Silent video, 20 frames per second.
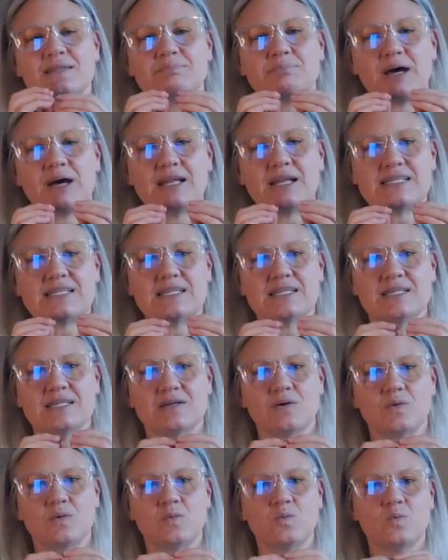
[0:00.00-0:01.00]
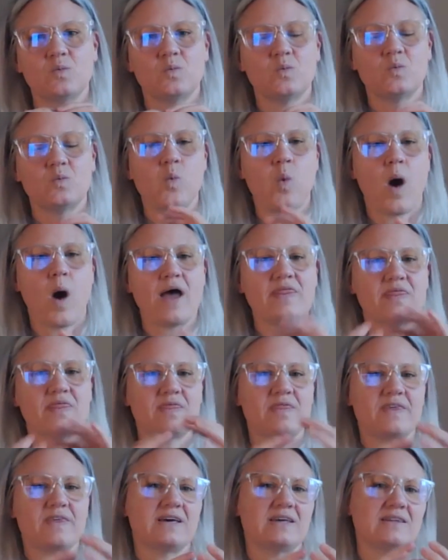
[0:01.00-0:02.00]
but
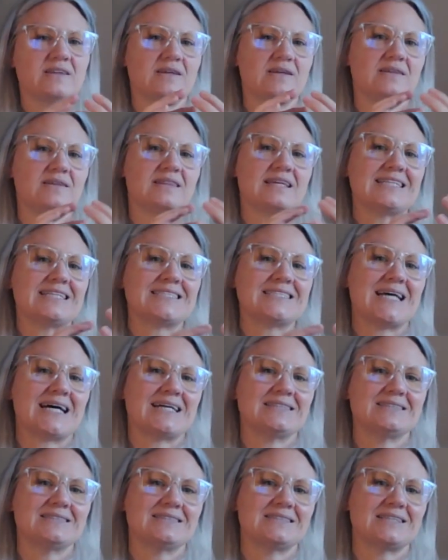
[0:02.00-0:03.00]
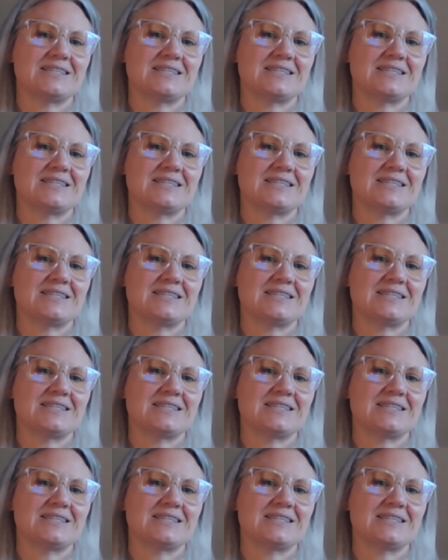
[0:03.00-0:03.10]
one thing that does